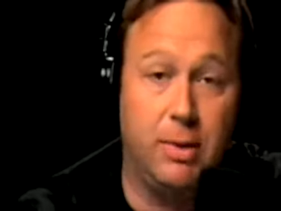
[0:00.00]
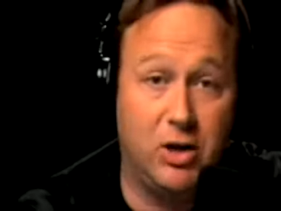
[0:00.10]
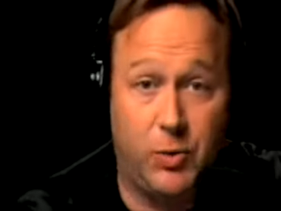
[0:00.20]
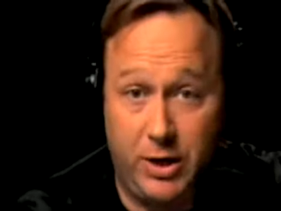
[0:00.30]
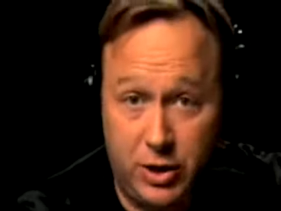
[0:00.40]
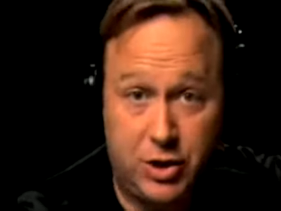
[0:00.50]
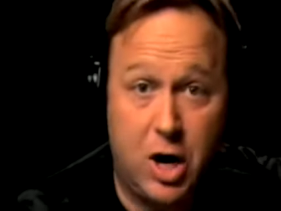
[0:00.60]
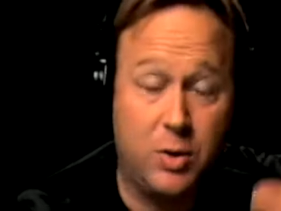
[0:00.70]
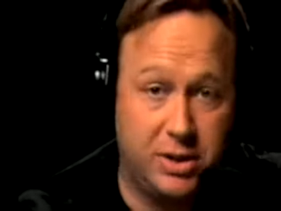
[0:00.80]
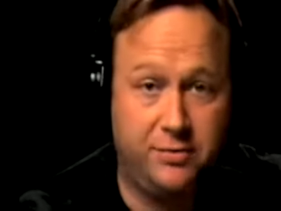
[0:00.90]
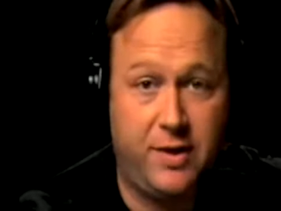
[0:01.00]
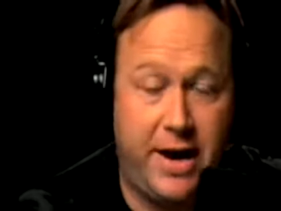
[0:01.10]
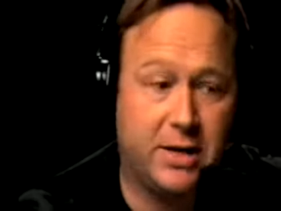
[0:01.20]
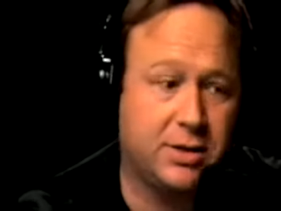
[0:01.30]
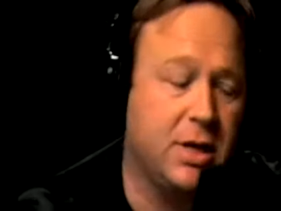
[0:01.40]
much. We just know it's
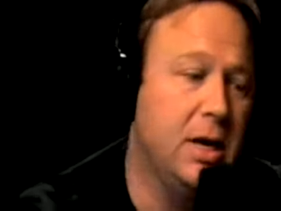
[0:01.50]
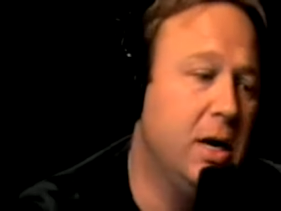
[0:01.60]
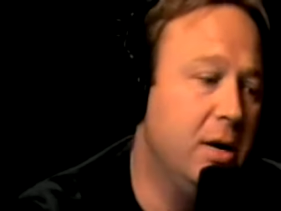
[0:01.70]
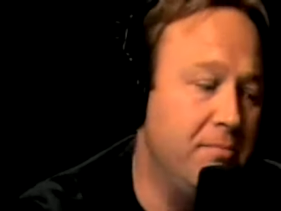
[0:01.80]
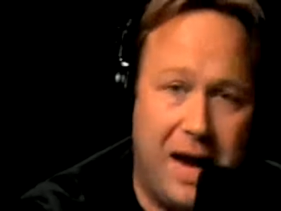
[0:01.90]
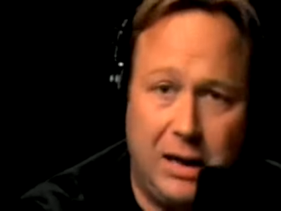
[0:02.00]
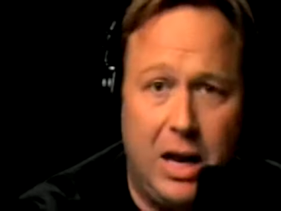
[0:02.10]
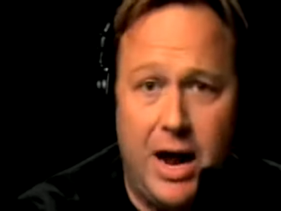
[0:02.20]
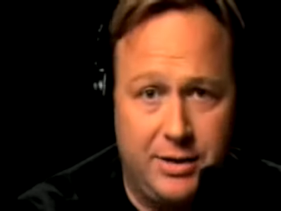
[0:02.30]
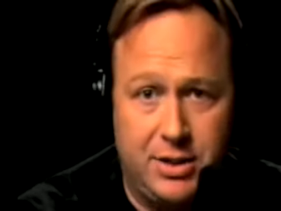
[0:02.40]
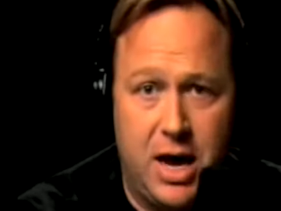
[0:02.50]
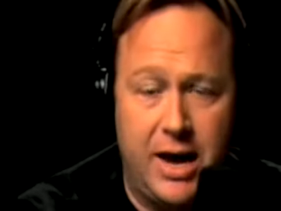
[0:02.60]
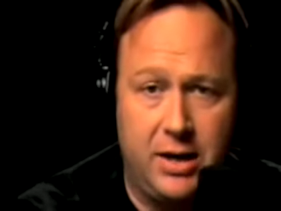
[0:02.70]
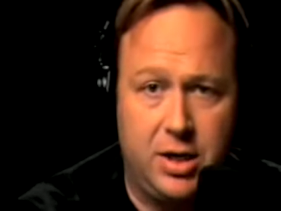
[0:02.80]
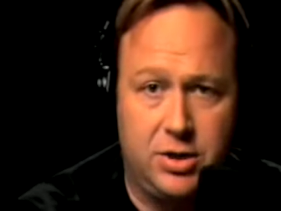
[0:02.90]
advanced. Mainline oh.
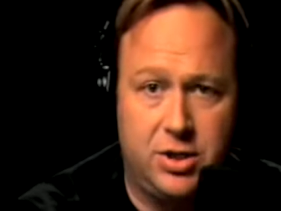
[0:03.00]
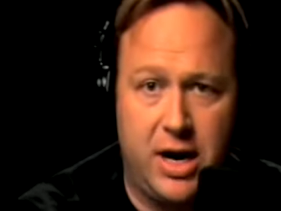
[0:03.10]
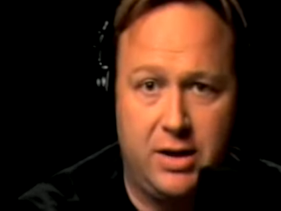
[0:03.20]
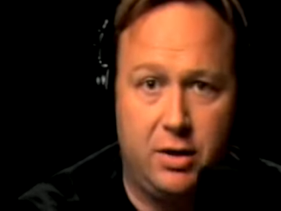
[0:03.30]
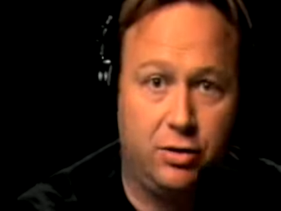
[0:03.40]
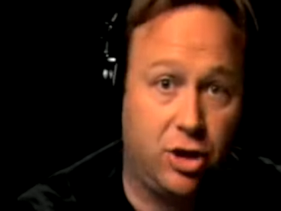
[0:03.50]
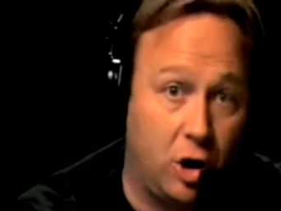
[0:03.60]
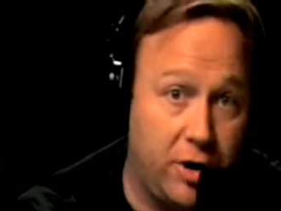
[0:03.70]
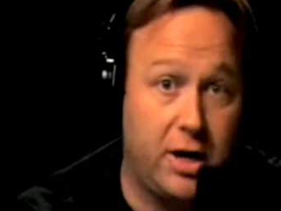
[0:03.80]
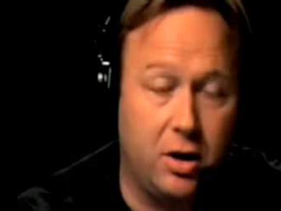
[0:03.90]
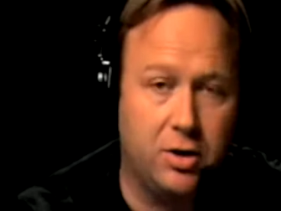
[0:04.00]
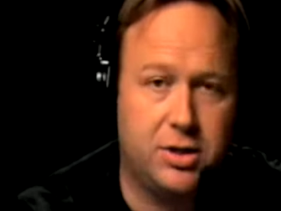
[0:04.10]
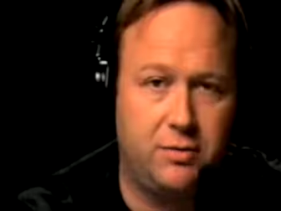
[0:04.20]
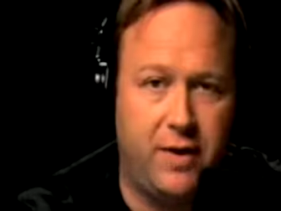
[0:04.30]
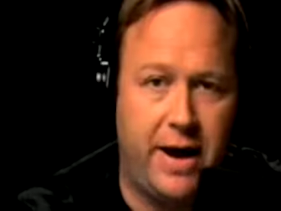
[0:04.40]
scientists say they're 30
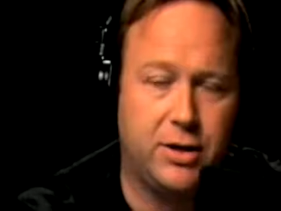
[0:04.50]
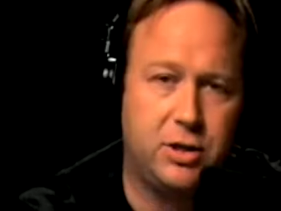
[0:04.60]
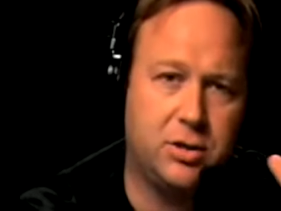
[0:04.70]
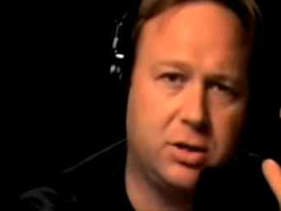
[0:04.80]
years advanced.